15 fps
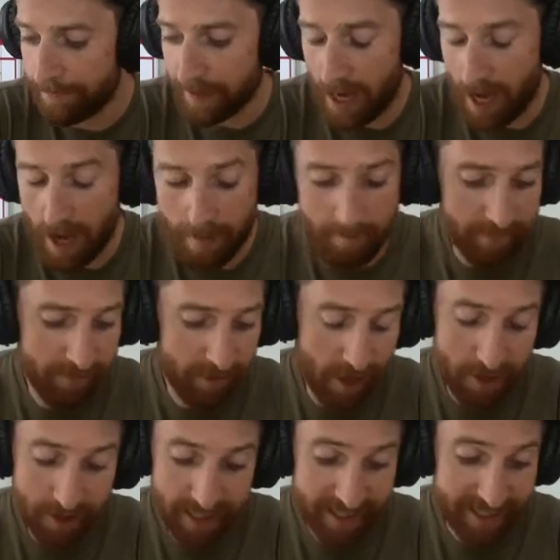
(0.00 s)
For
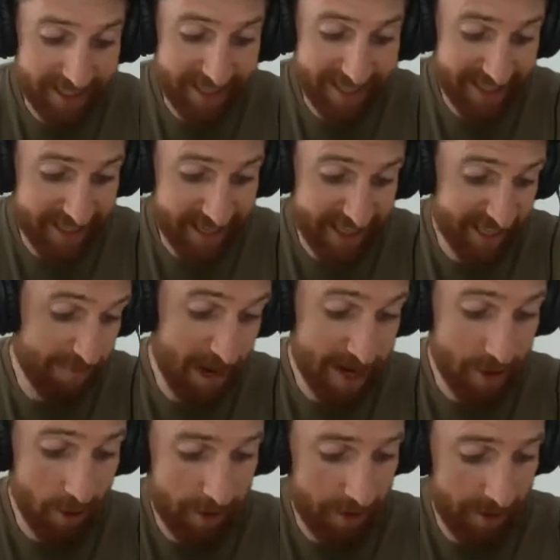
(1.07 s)
those listening to this,
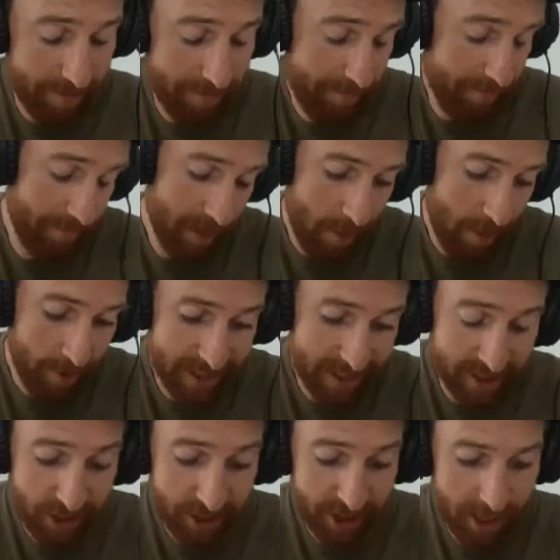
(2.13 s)
I wanted to
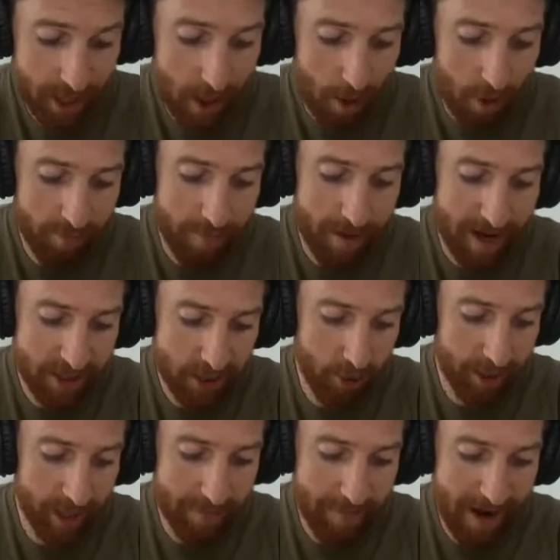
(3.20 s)
just start off by
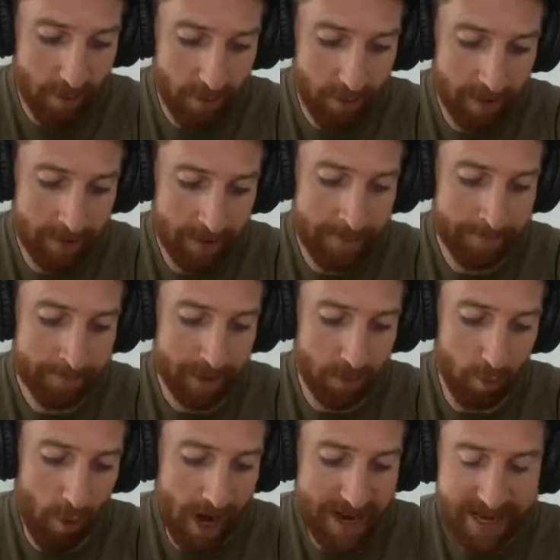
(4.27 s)
talking about
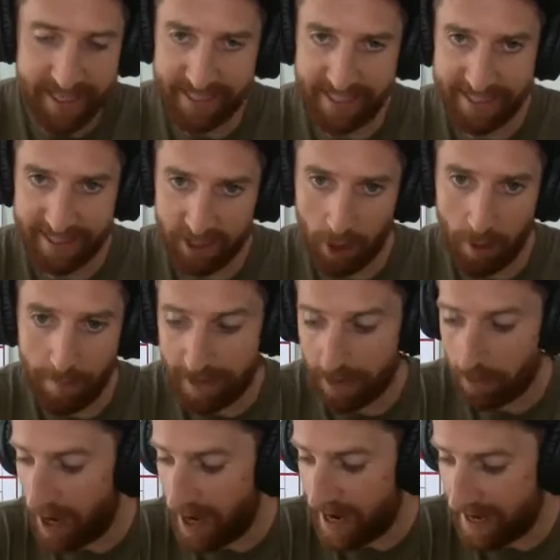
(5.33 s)
why is this the topic?
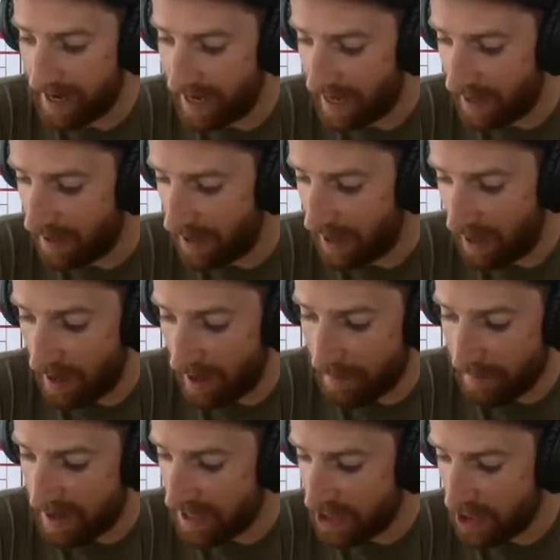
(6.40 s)
Why are
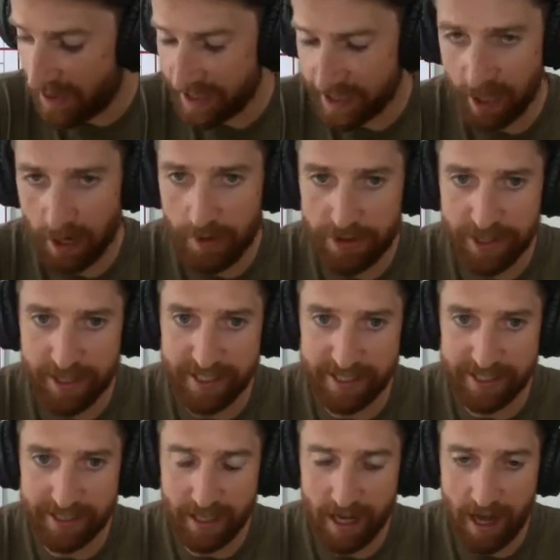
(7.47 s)
me and you as coaches